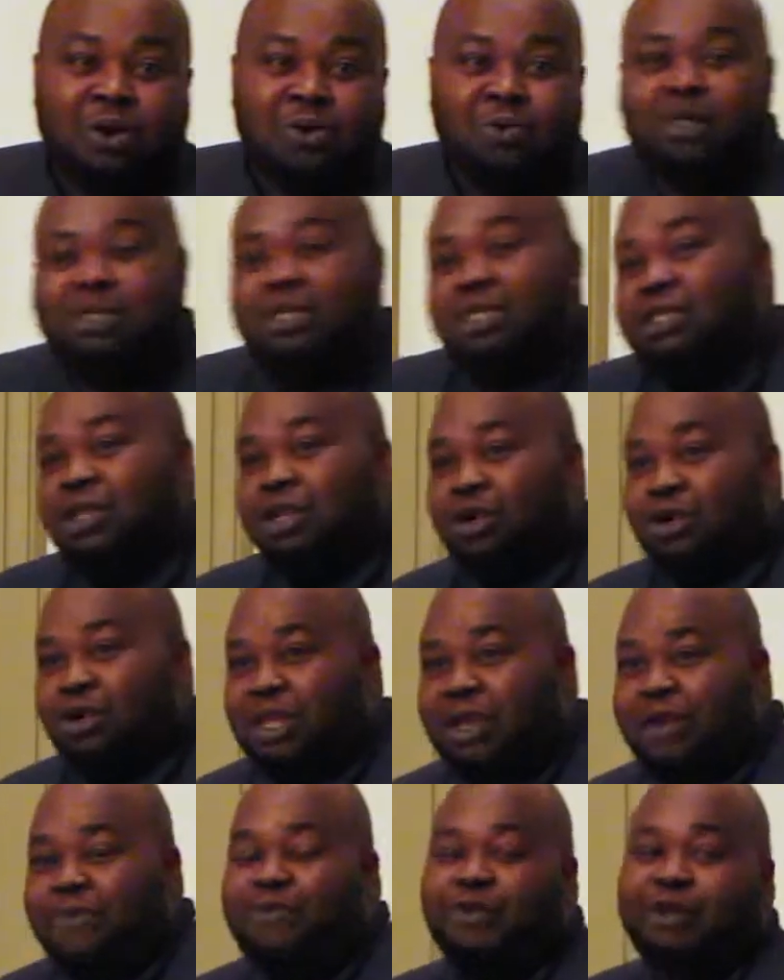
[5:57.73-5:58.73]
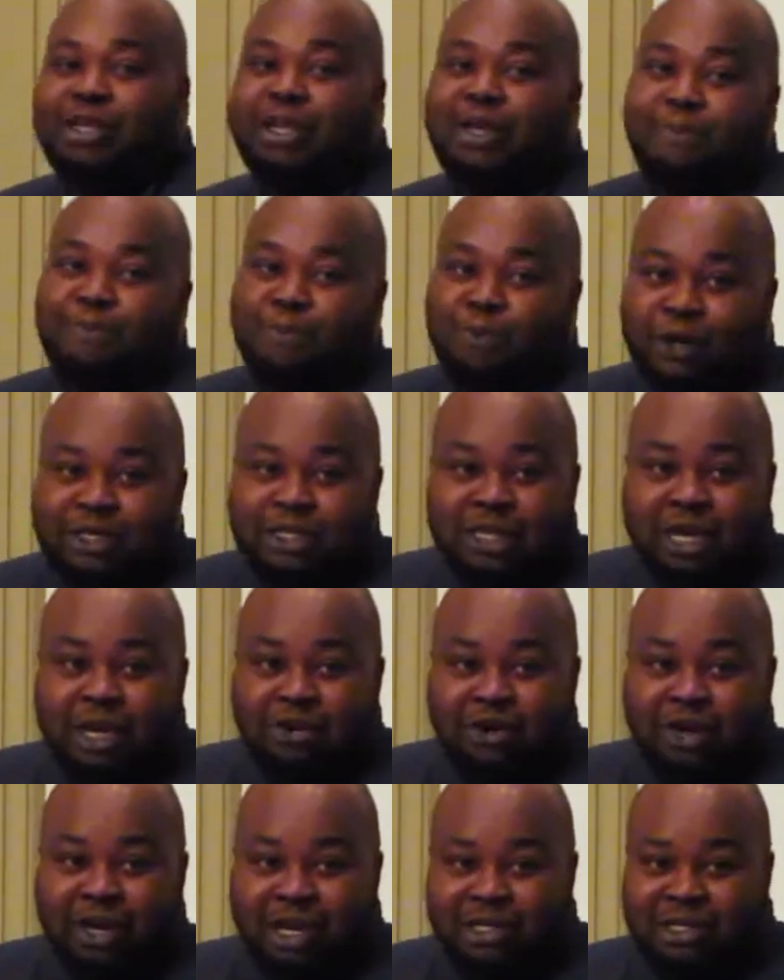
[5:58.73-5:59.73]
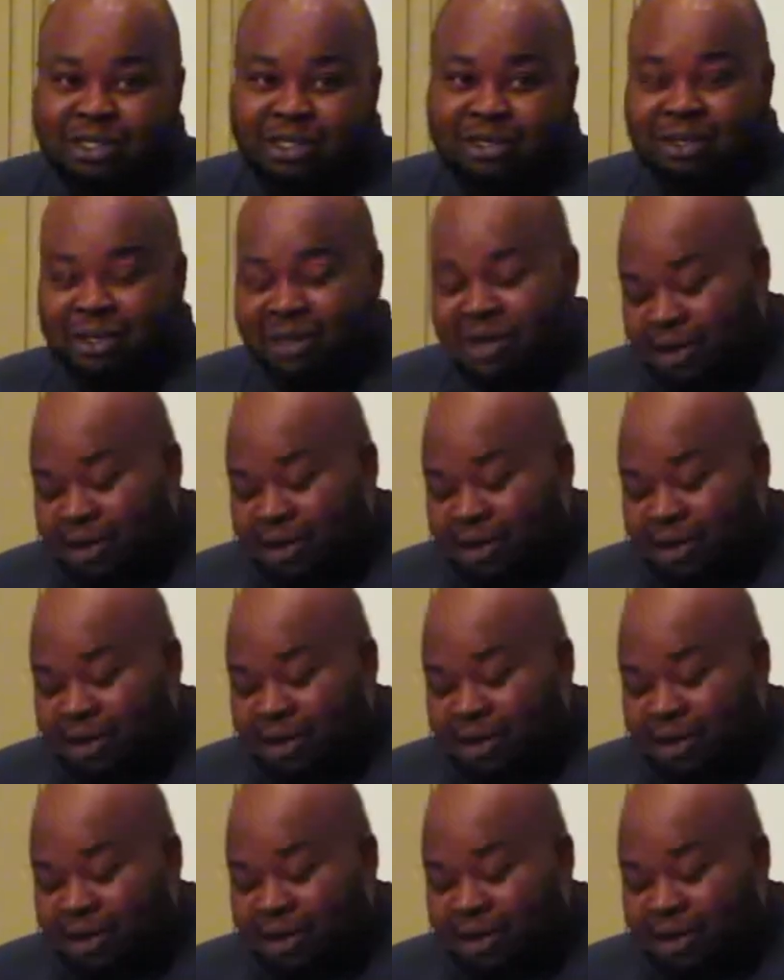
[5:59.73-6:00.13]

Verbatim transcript: which is a little different than pre-segregation